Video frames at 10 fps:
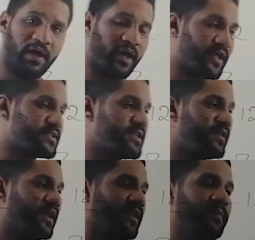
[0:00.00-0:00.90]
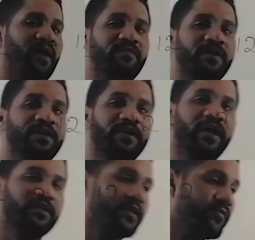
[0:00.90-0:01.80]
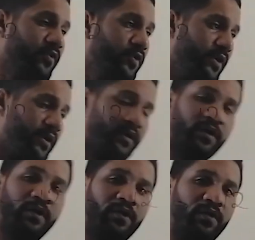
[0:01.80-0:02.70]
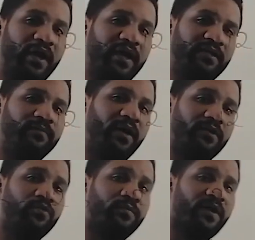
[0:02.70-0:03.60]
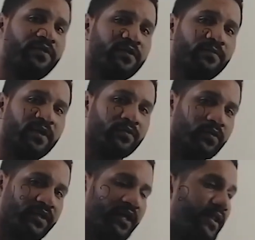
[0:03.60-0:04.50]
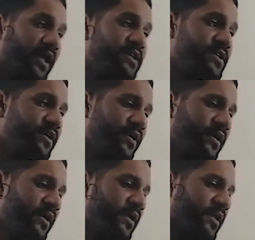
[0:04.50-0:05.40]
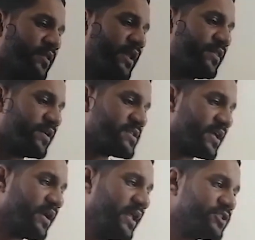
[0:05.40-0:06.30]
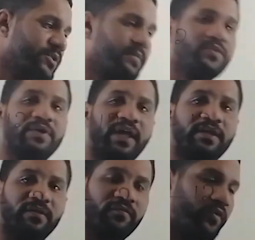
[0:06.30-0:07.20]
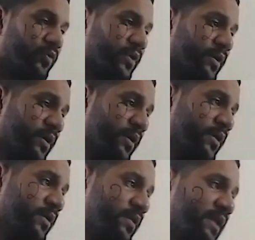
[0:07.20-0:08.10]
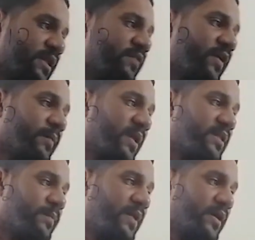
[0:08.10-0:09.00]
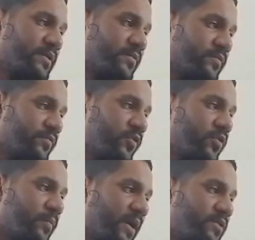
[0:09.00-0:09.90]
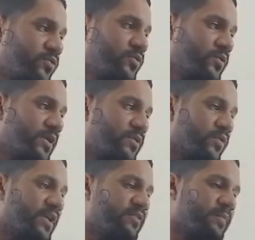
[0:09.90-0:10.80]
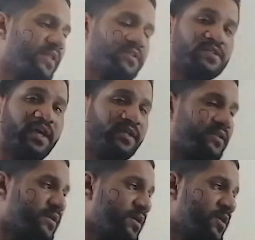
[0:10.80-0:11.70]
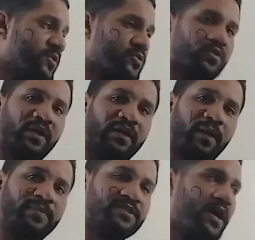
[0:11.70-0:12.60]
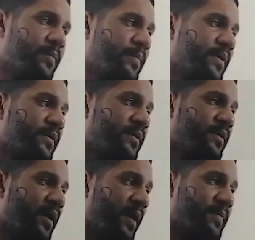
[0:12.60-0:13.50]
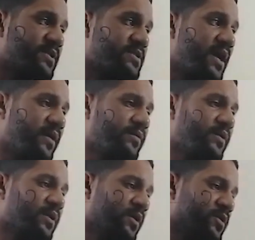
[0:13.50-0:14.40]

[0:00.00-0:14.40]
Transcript: I can see that I'm having here 8 and 4. You can get it by two methods, but we will take the easier, that there is a relation between 8 and 4. That if I multiplied 4 by 2, it will give me this 8. So what happens up, happens down.